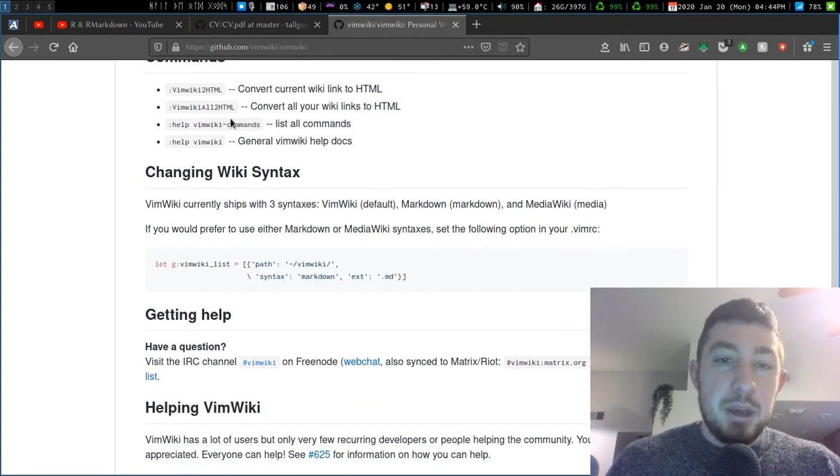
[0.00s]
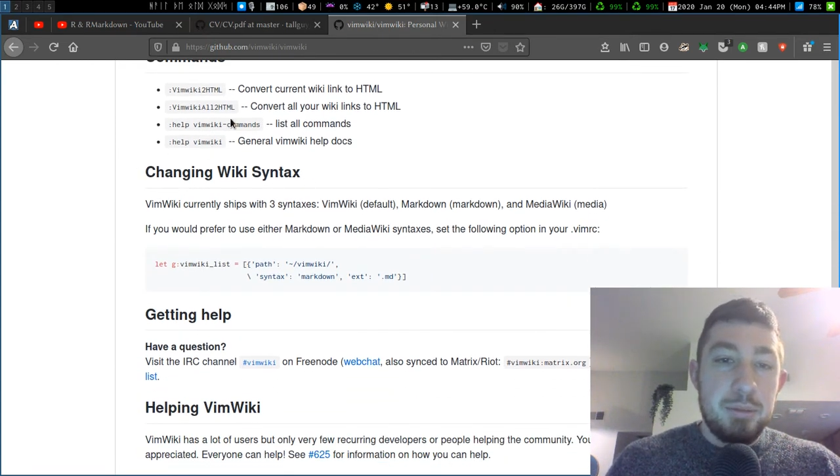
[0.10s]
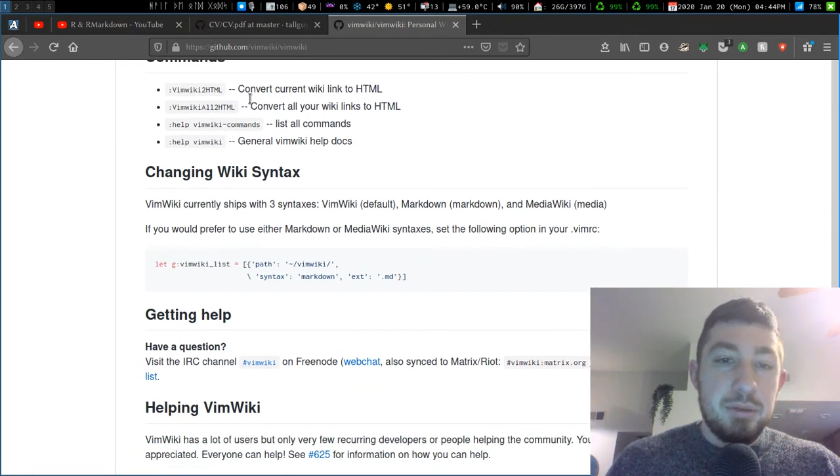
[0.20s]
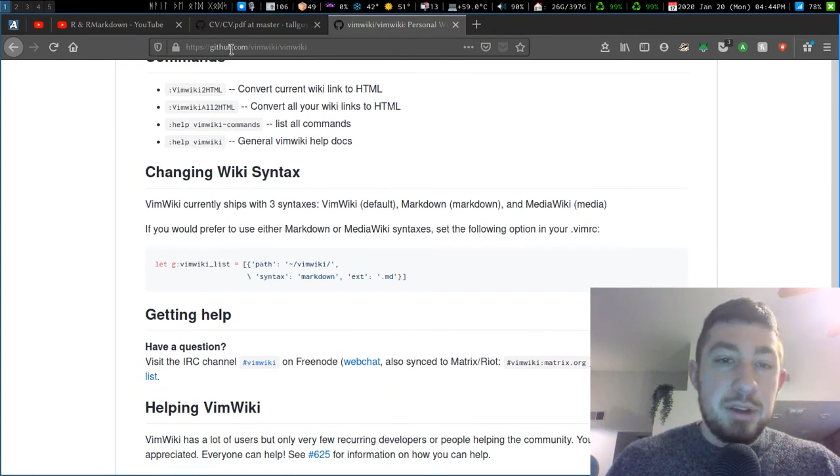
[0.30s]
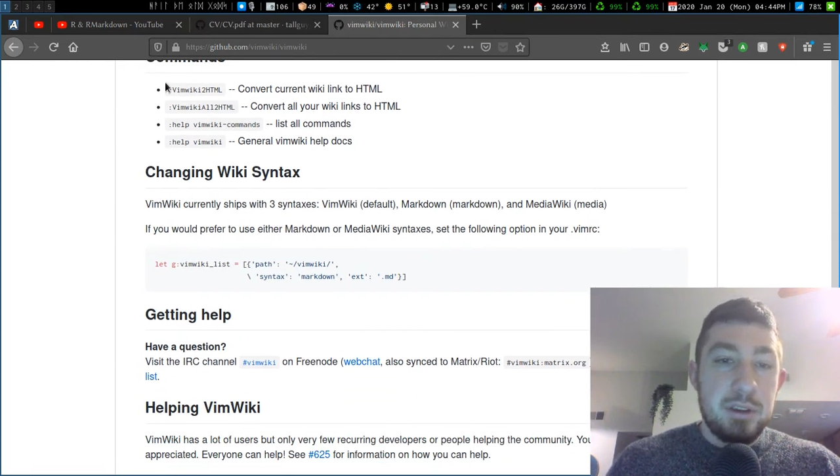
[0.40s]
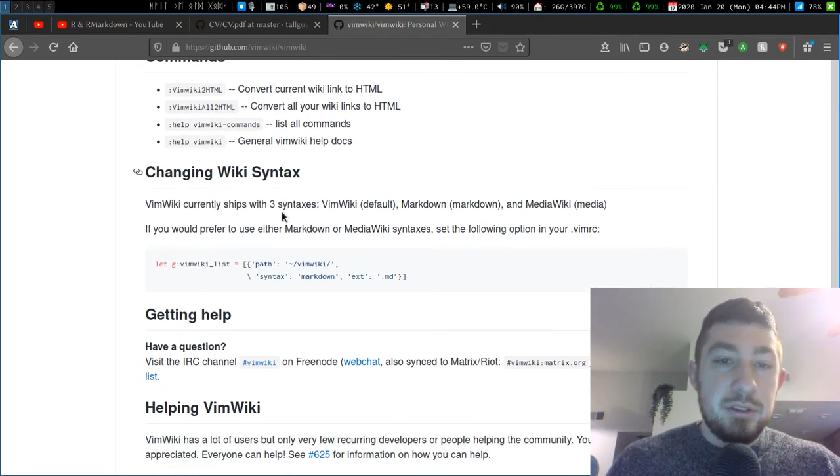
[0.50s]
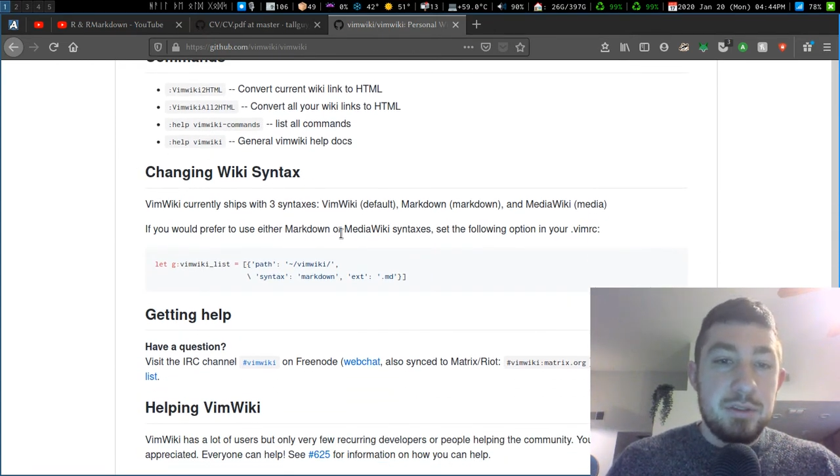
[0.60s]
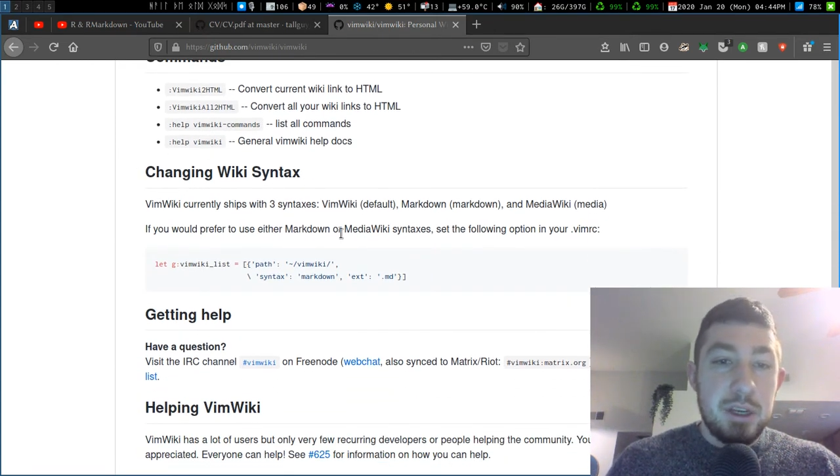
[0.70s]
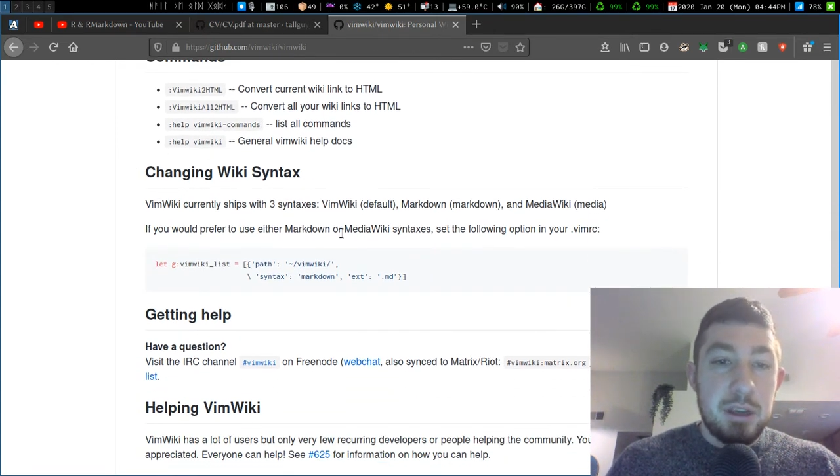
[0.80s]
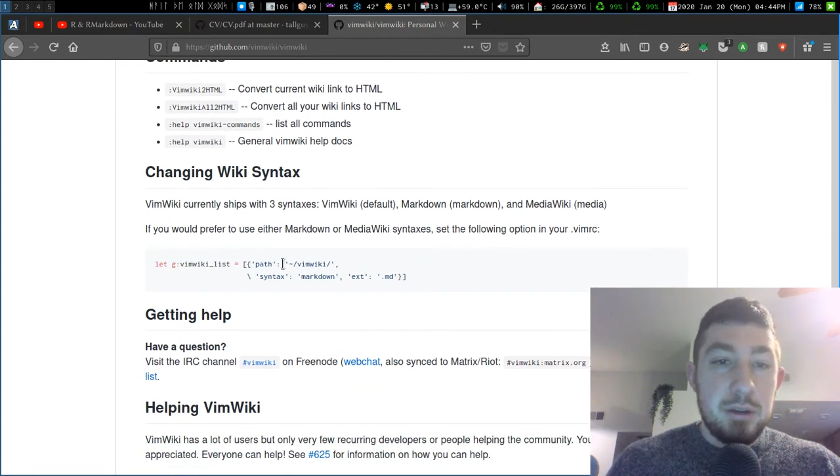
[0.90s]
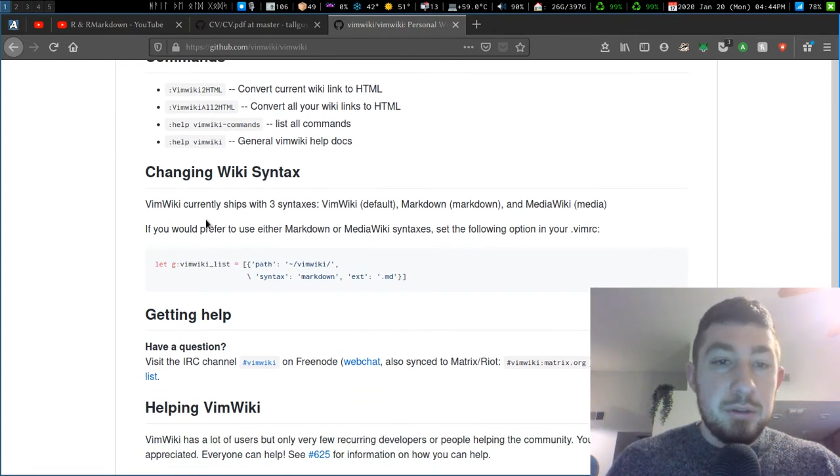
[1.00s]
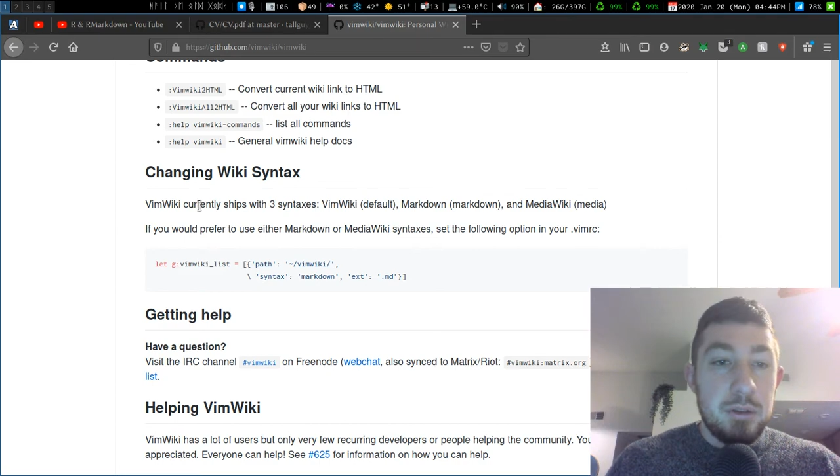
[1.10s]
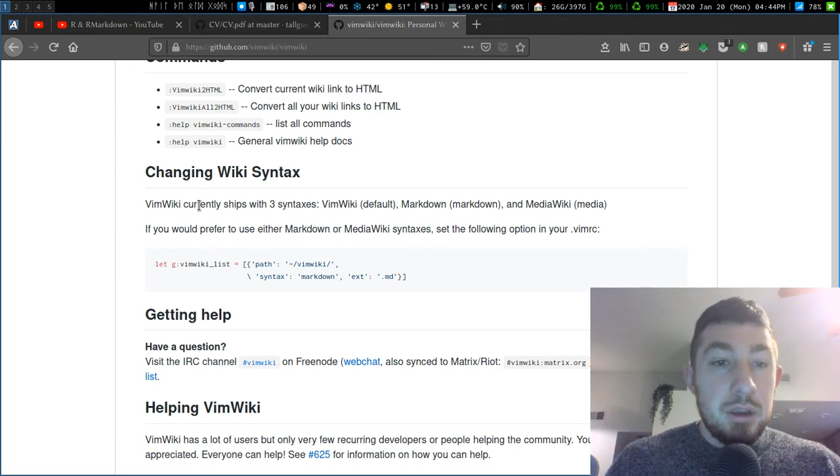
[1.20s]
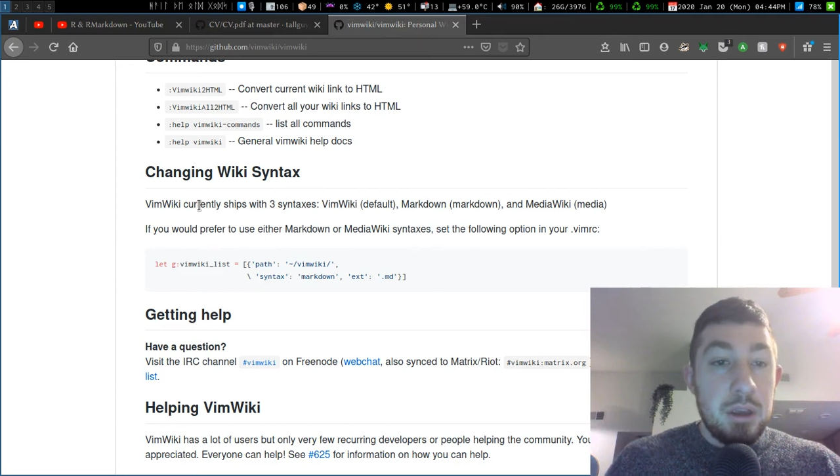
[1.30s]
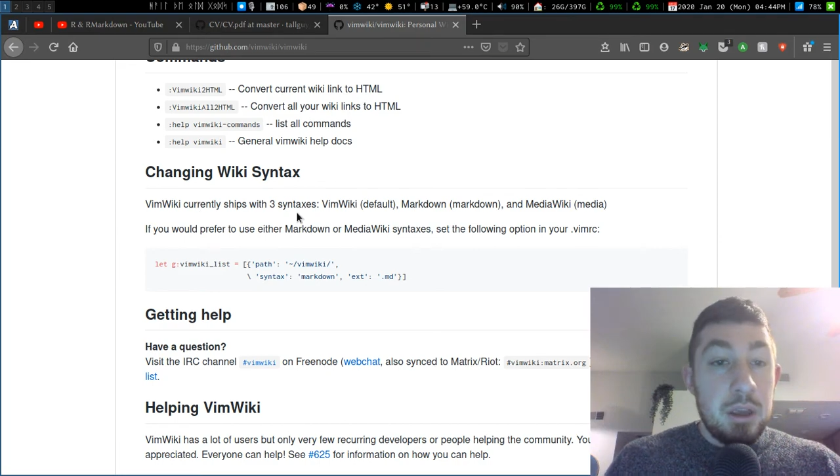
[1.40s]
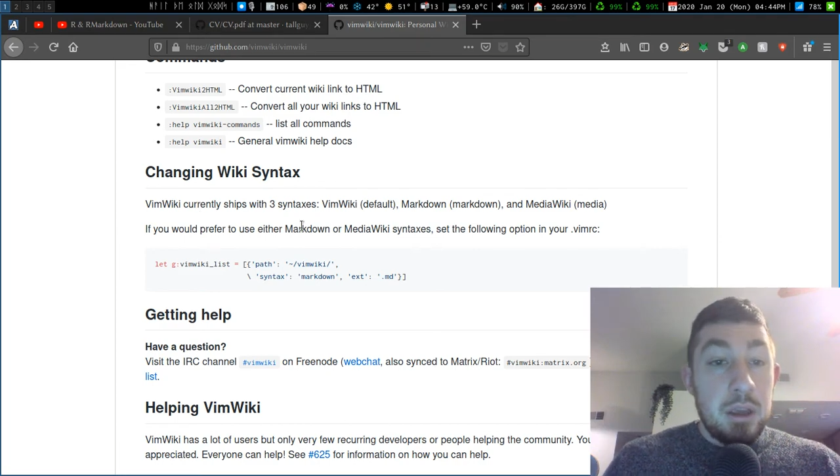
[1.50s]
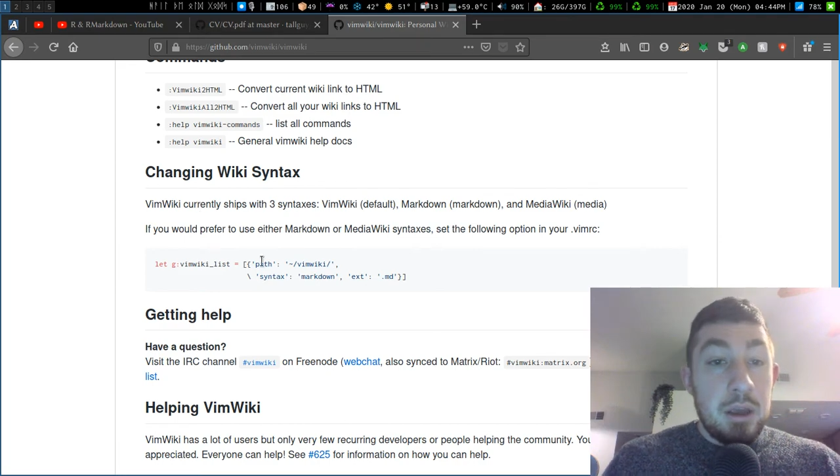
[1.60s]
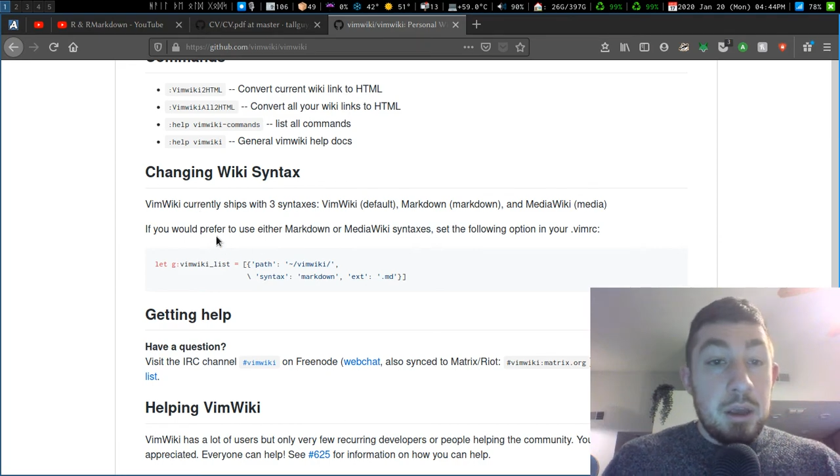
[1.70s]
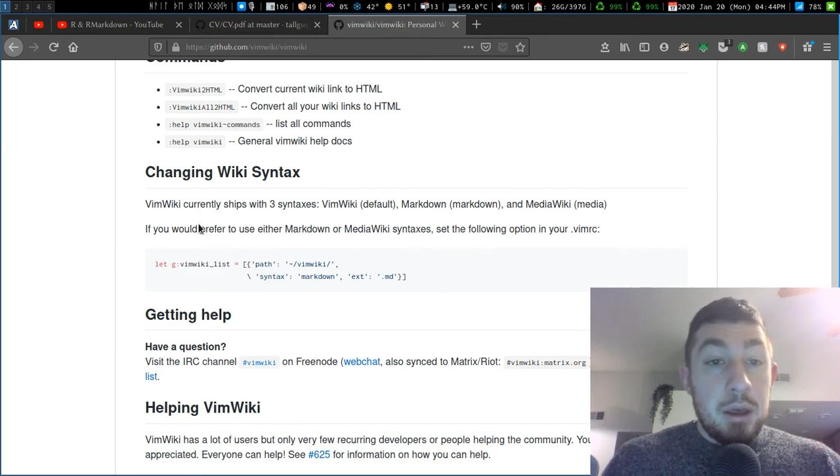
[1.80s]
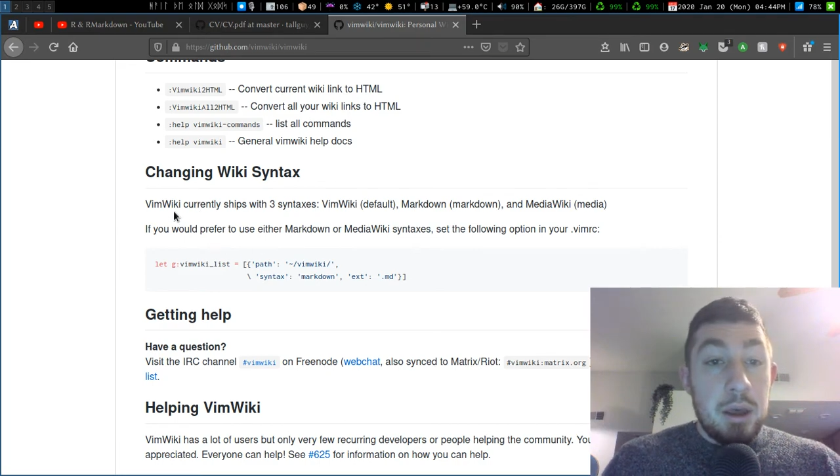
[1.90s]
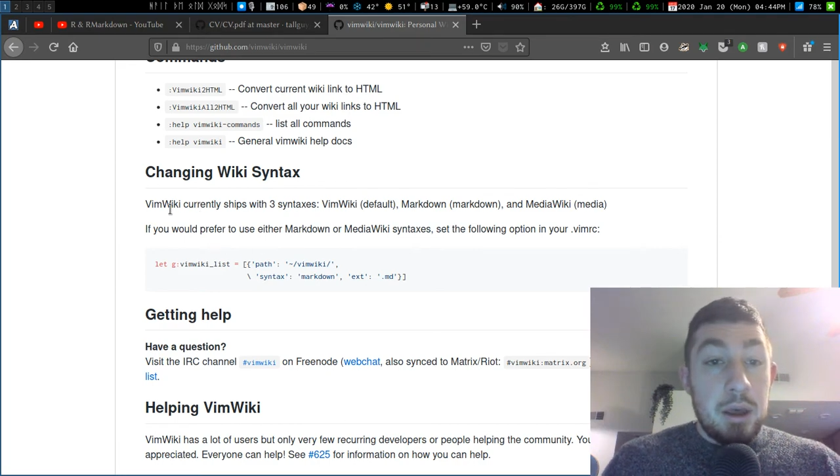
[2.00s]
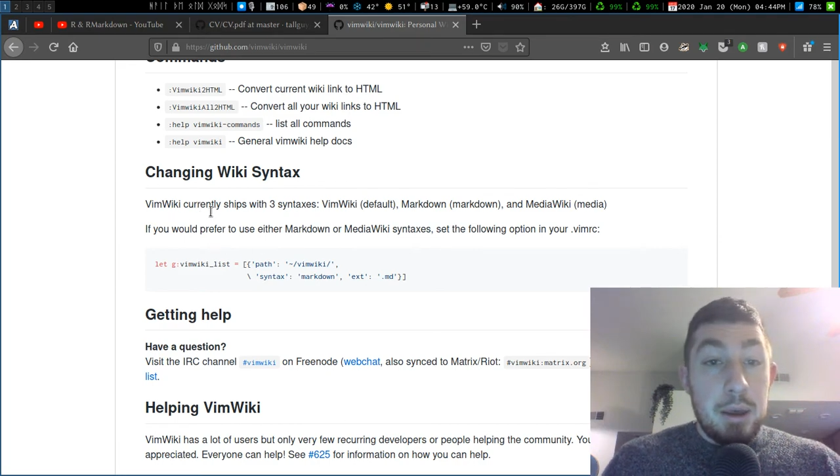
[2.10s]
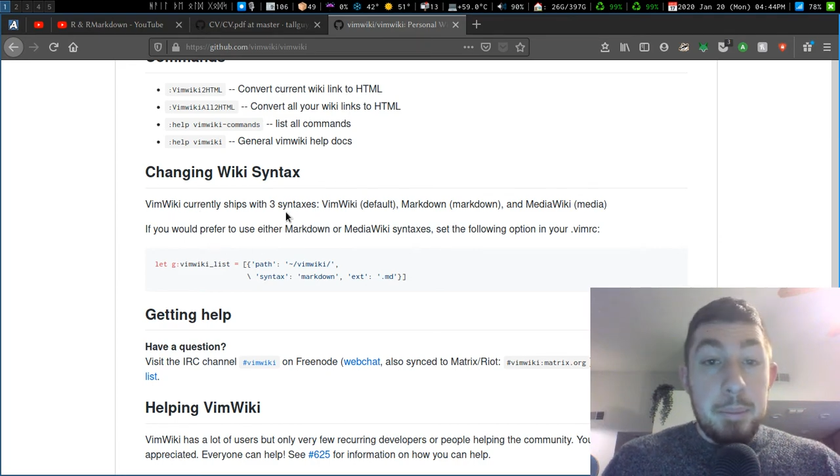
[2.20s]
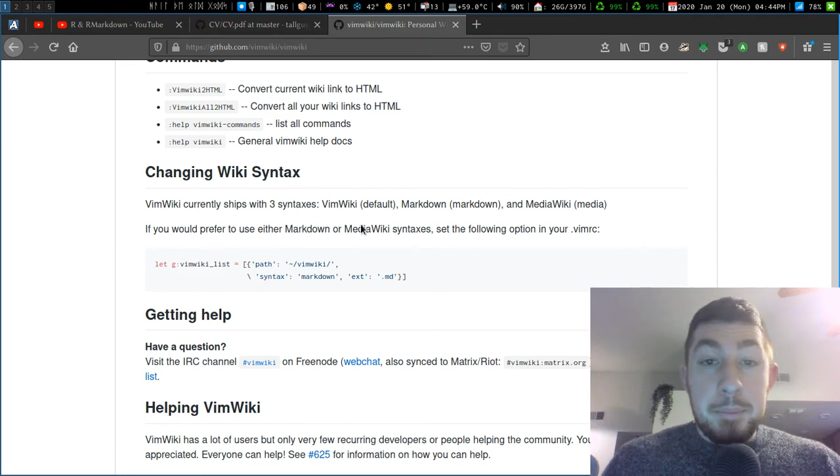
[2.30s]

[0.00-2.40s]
previous videos. Um,